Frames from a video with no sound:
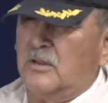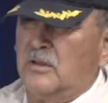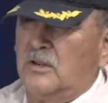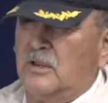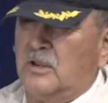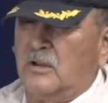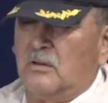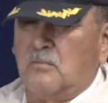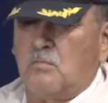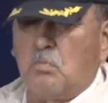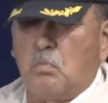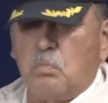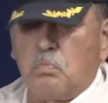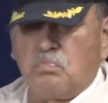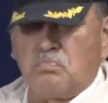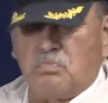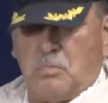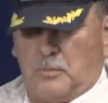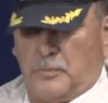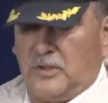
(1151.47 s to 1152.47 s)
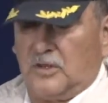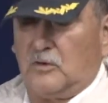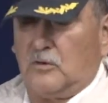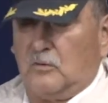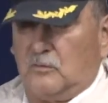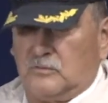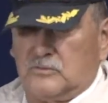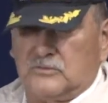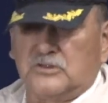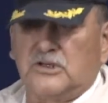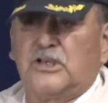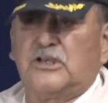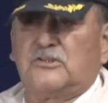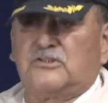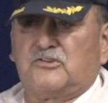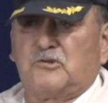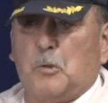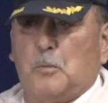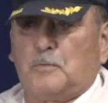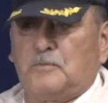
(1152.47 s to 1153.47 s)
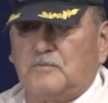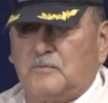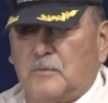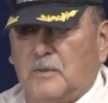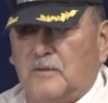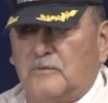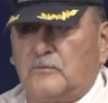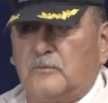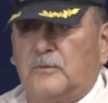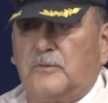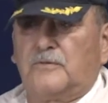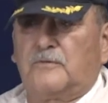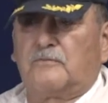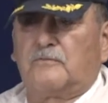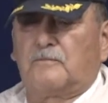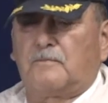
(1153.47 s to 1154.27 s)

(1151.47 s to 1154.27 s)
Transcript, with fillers: Yeah, being overseas, because we